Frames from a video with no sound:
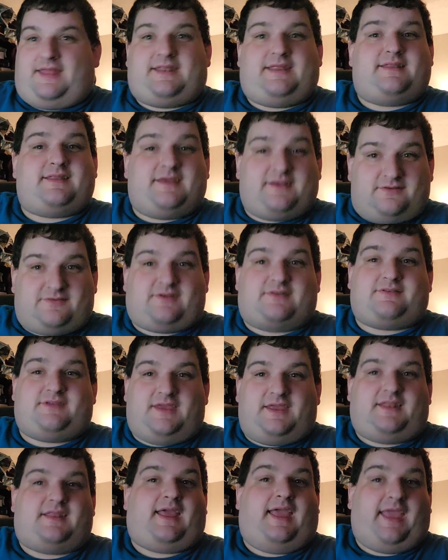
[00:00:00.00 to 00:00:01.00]
And it is
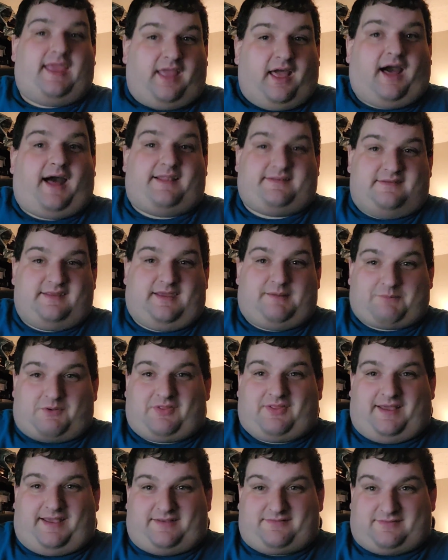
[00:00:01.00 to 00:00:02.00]
indeed a goddamn
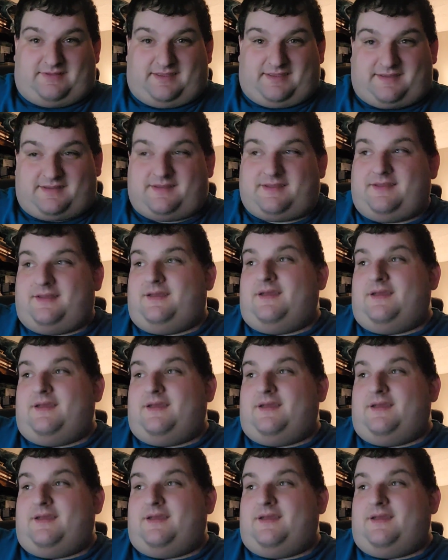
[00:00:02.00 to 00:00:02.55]
classic.